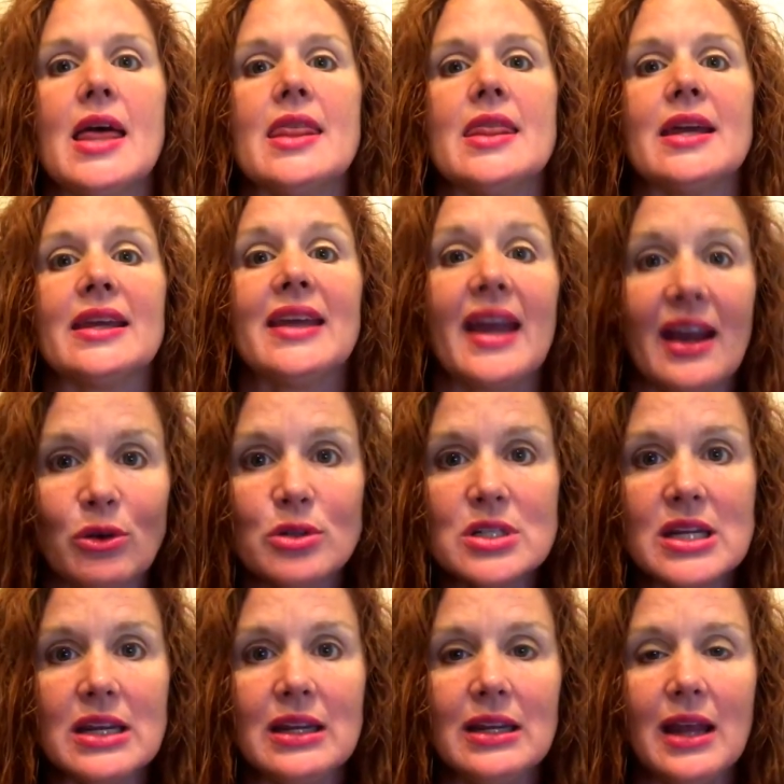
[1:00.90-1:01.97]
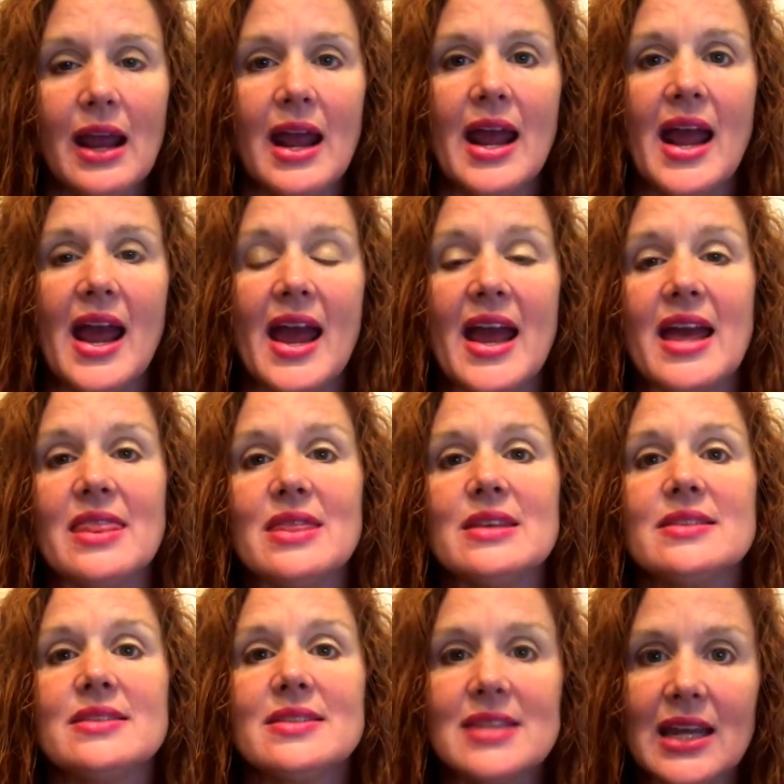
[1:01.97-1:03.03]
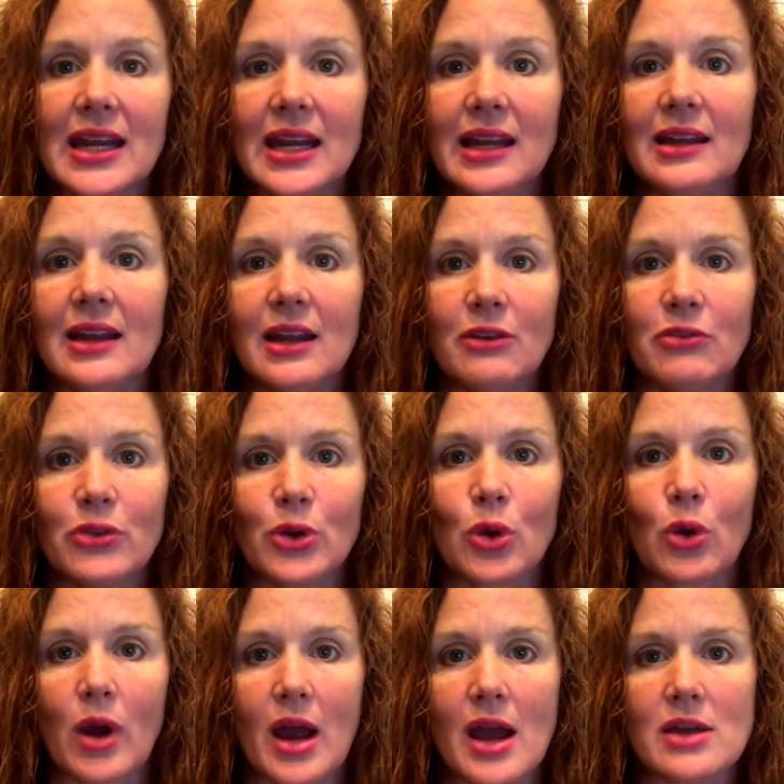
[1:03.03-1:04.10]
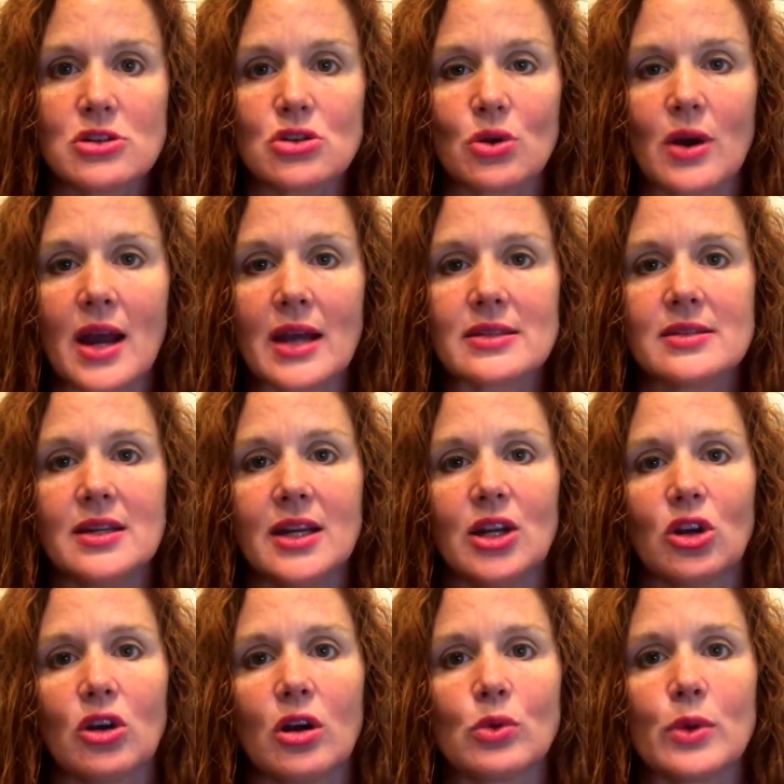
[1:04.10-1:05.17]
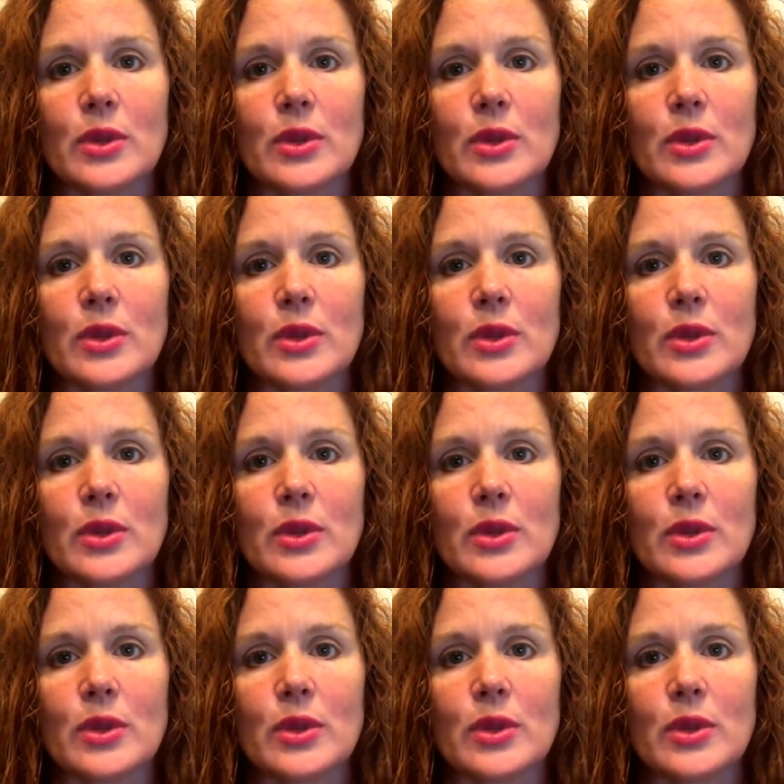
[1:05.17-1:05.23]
the county, and the city if the crash or accident occurred